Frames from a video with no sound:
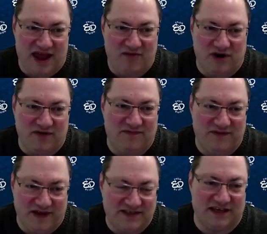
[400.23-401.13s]
I want to
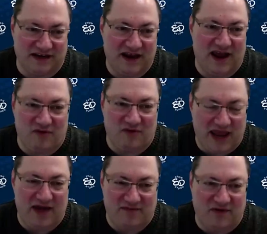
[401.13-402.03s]
fix it. I
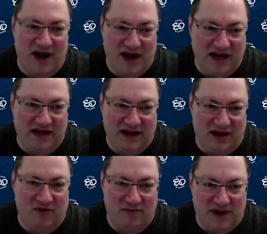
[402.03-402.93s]
want to have it right.
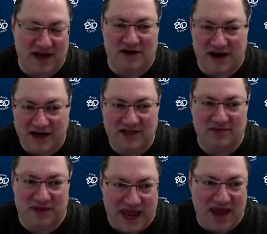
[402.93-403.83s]
I want my client
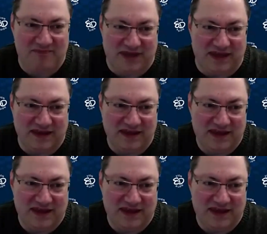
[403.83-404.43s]
to be happy.